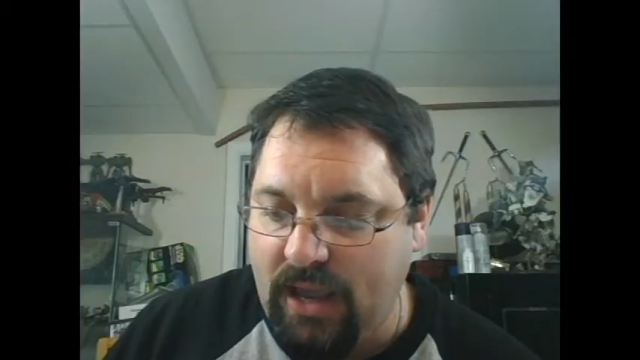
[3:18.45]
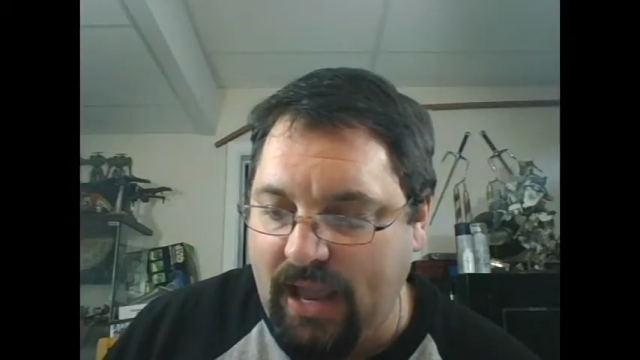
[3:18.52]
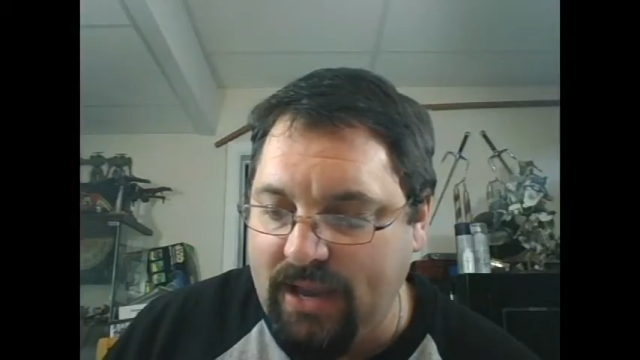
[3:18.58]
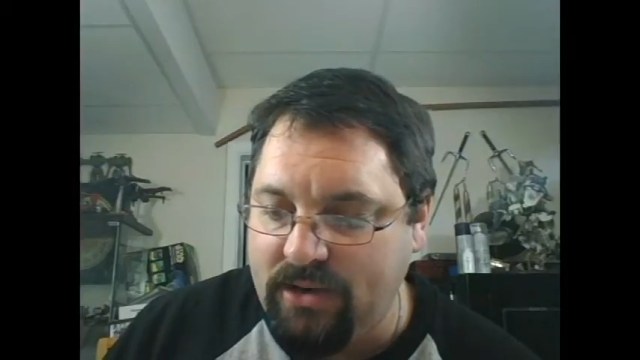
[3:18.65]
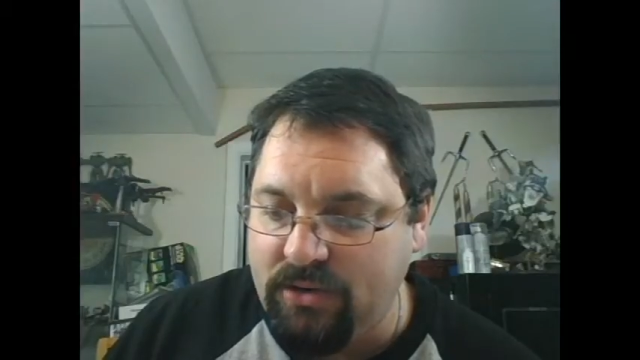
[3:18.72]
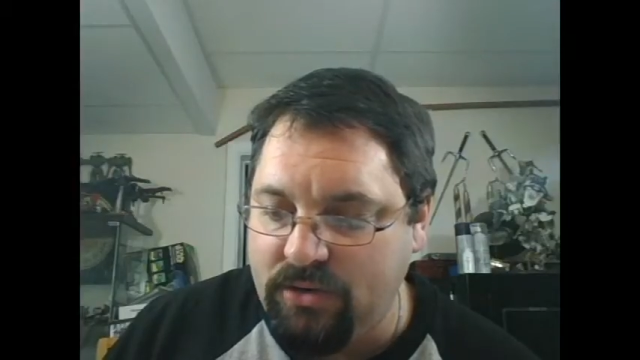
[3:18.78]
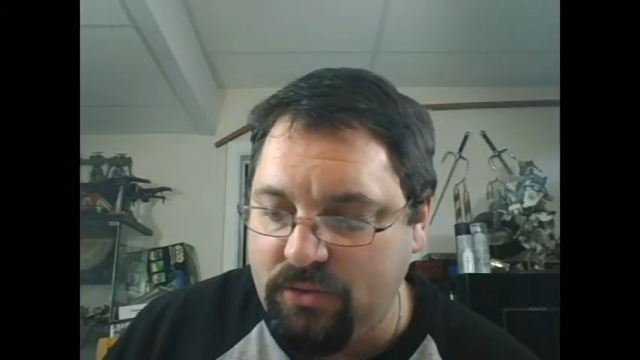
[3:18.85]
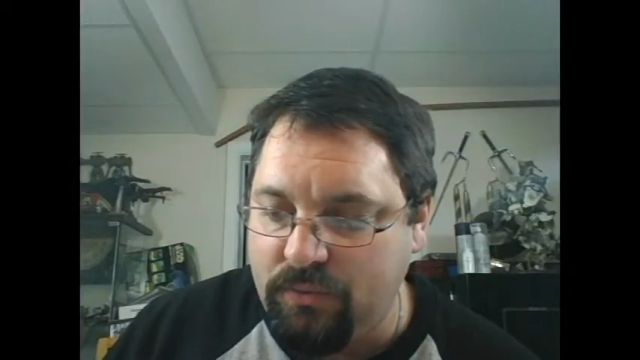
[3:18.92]

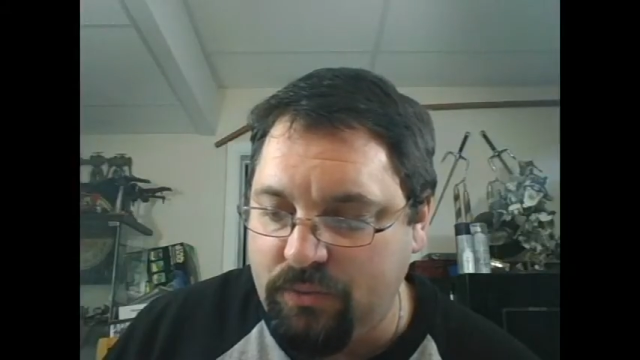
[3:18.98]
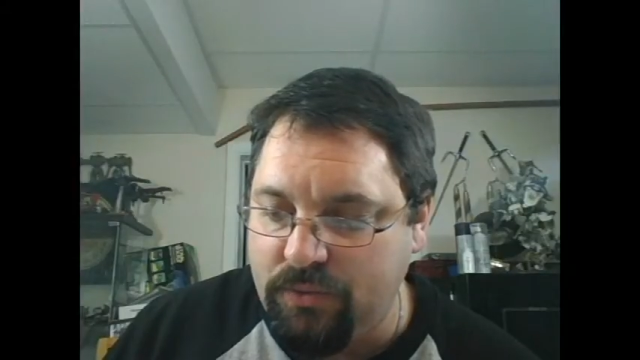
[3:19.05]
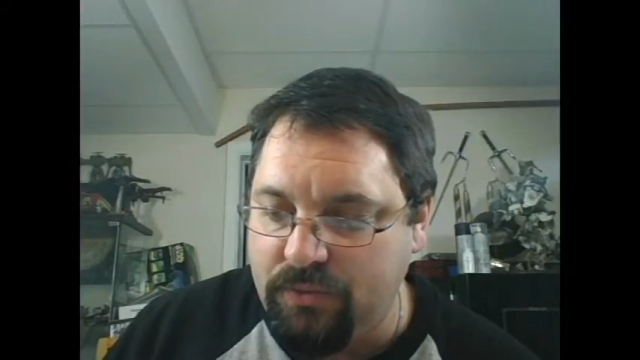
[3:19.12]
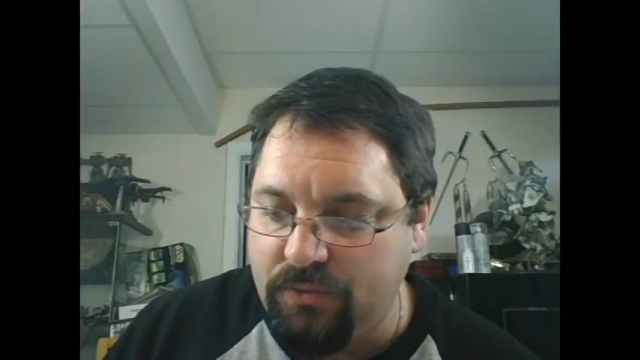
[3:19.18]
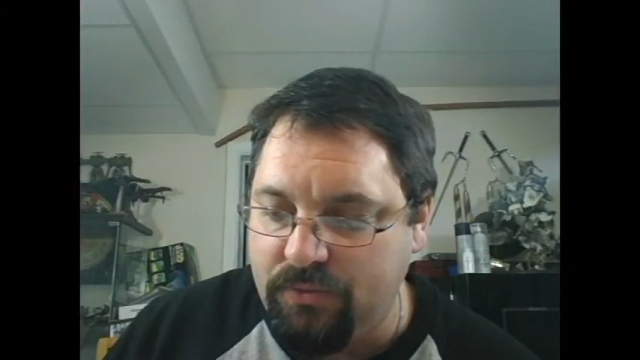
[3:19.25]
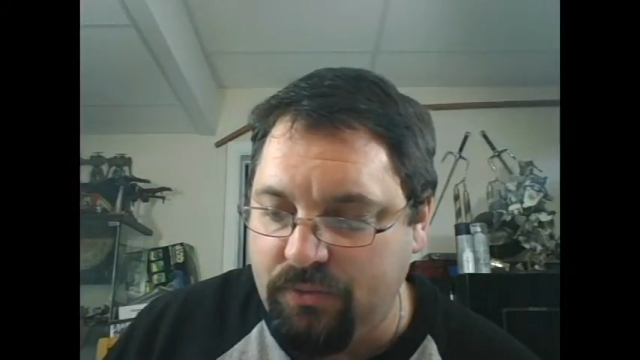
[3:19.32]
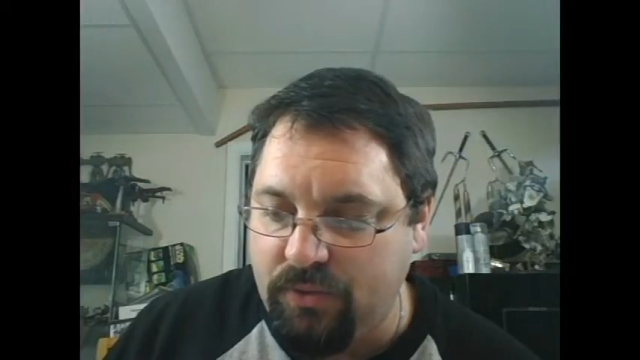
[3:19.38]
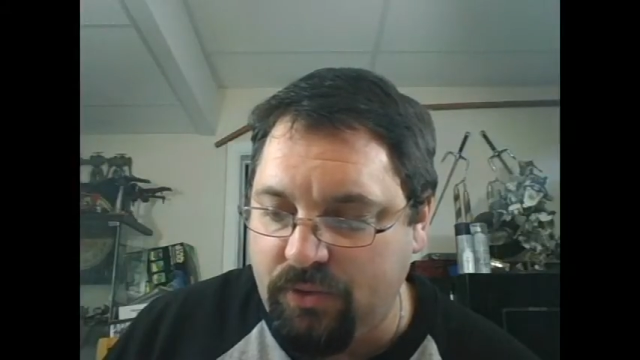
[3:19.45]
and to
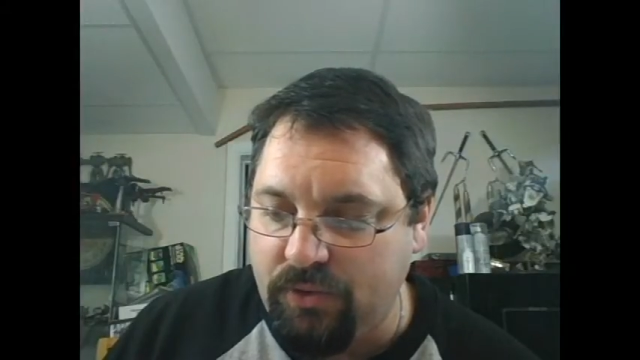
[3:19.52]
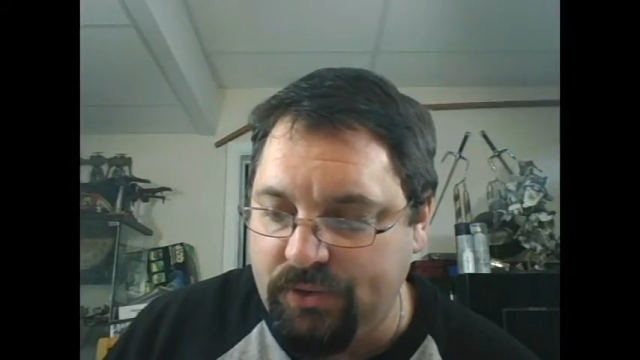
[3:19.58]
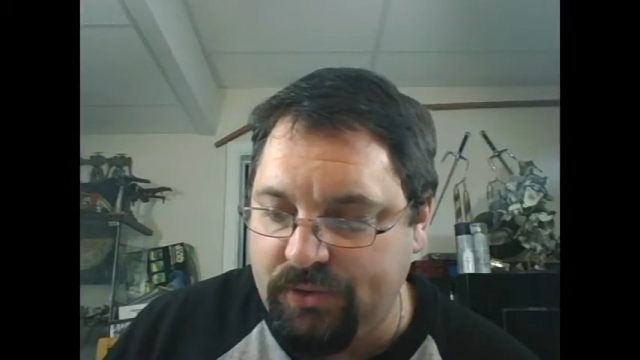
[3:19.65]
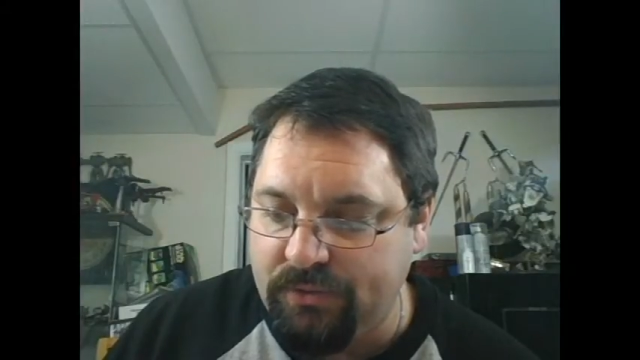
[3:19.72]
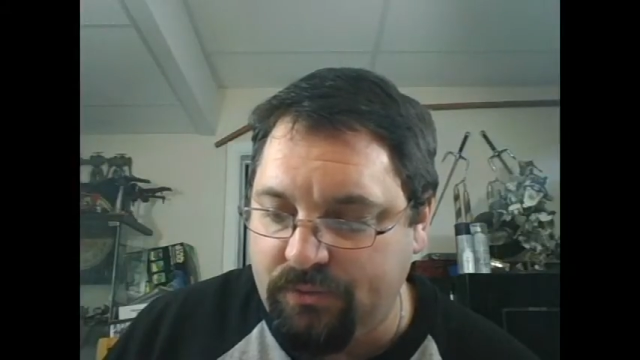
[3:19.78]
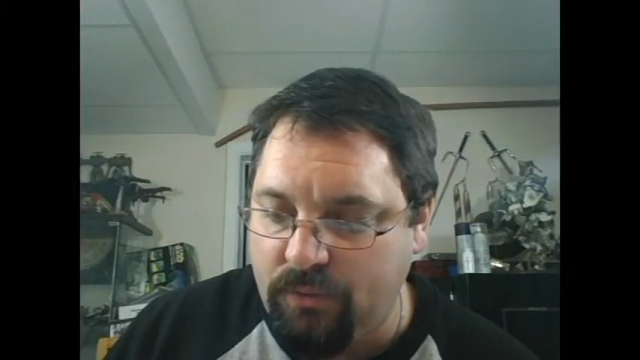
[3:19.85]
wound rolls of